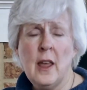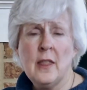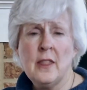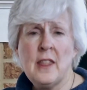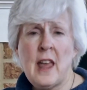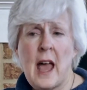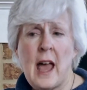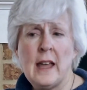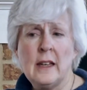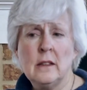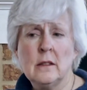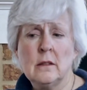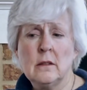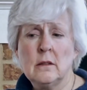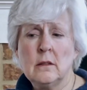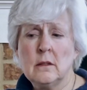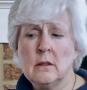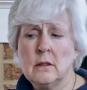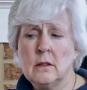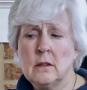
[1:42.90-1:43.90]
that
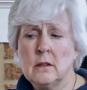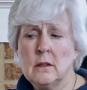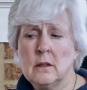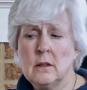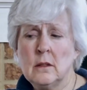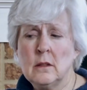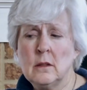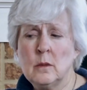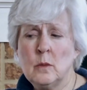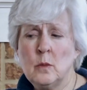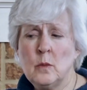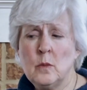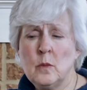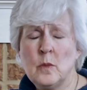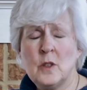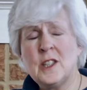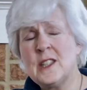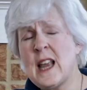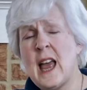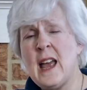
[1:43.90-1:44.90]

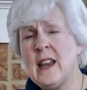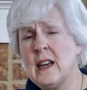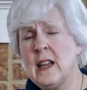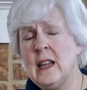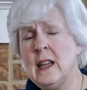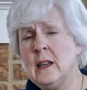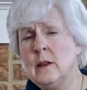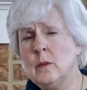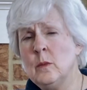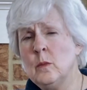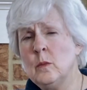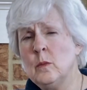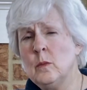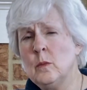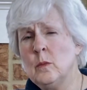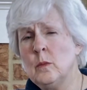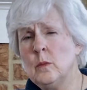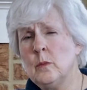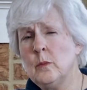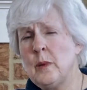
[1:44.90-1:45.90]
sat in
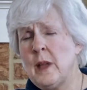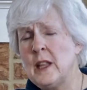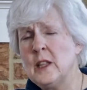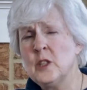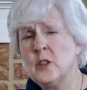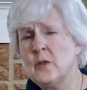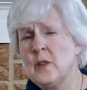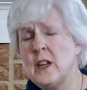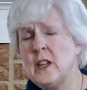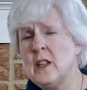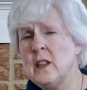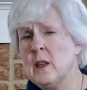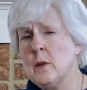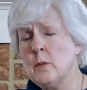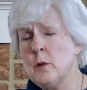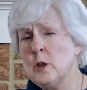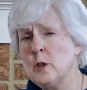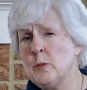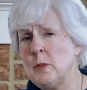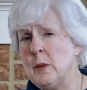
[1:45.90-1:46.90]
Pennsylvania that
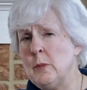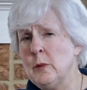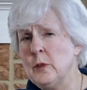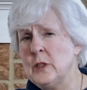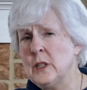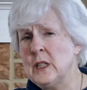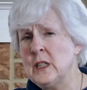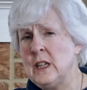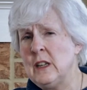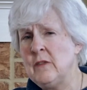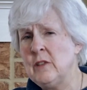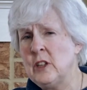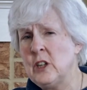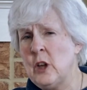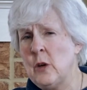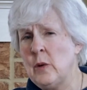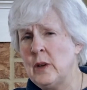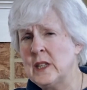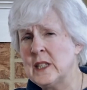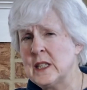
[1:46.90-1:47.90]
most people didn't even
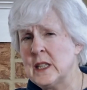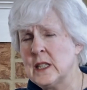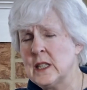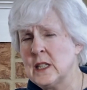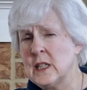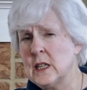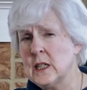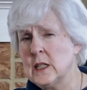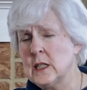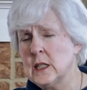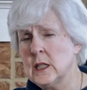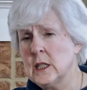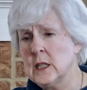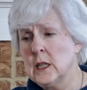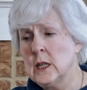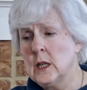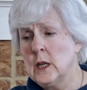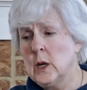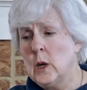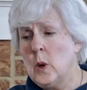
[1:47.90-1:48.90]
know existed.
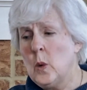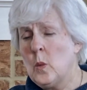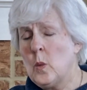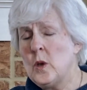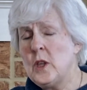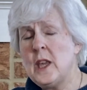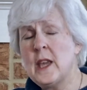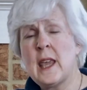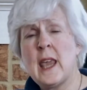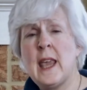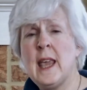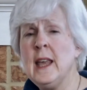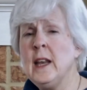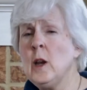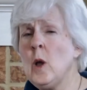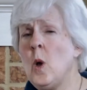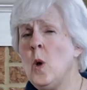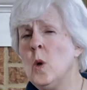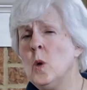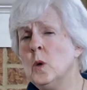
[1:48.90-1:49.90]
Well, you
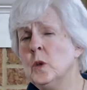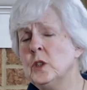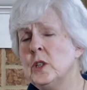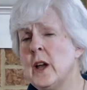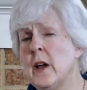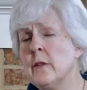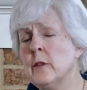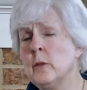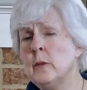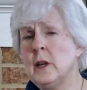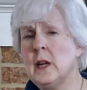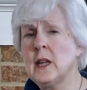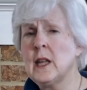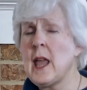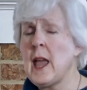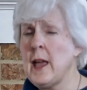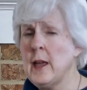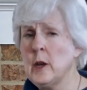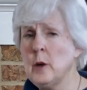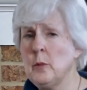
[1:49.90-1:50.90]
can't hold government
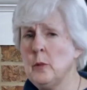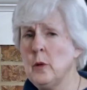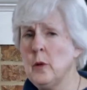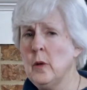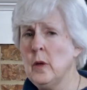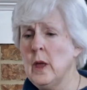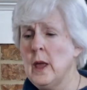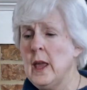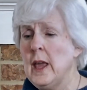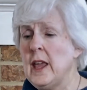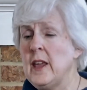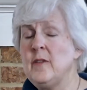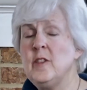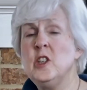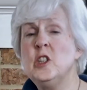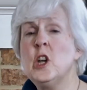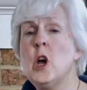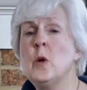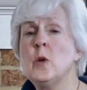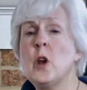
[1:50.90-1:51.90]
accountable if
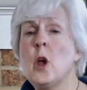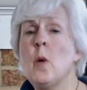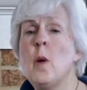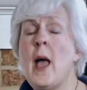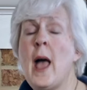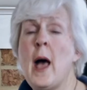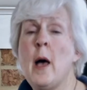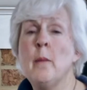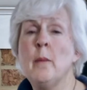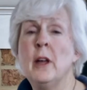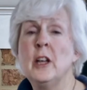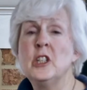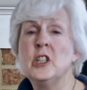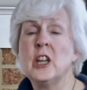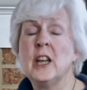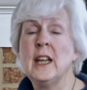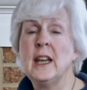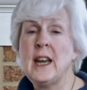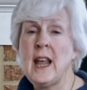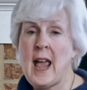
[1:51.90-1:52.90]
you don't know how
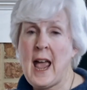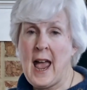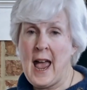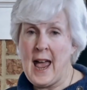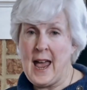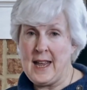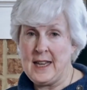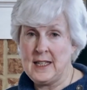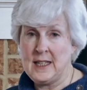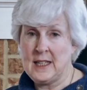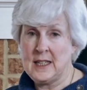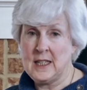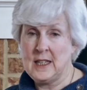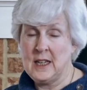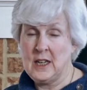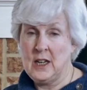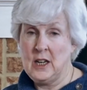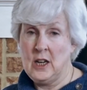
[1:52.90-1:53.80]
much it has.